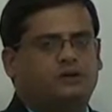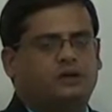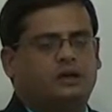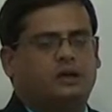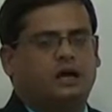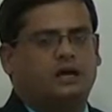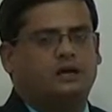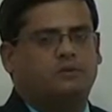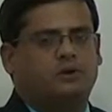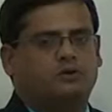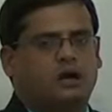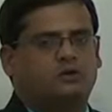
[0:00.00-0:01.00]
We'll learn
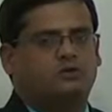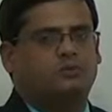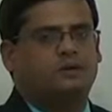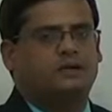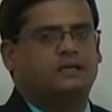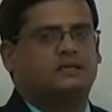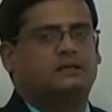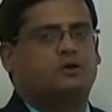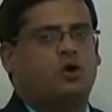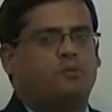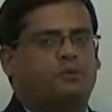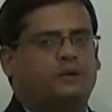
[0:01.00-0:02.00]
about how to build a
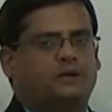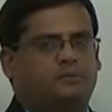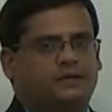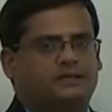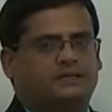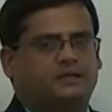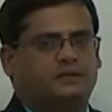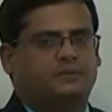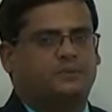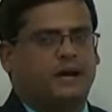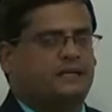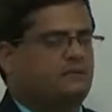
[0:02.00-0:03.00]
component-based
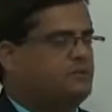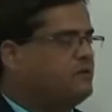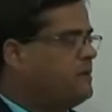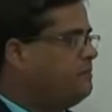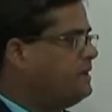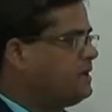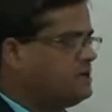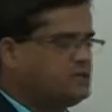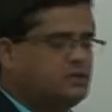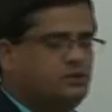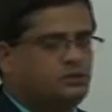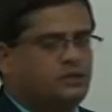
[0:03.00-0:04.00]
enterprise web
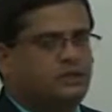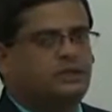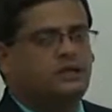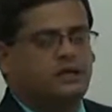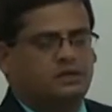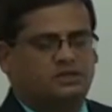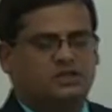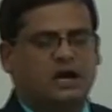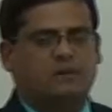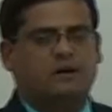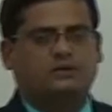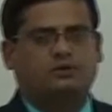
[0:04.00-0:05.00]
application using
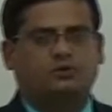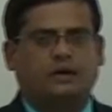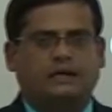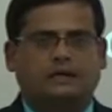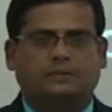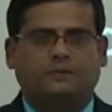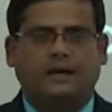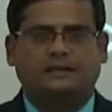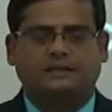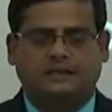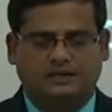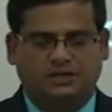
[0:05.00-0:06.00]
Java 2
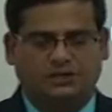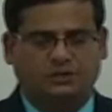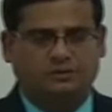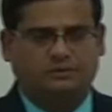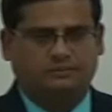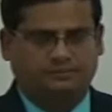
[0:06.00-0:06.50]
Enterprise Edition.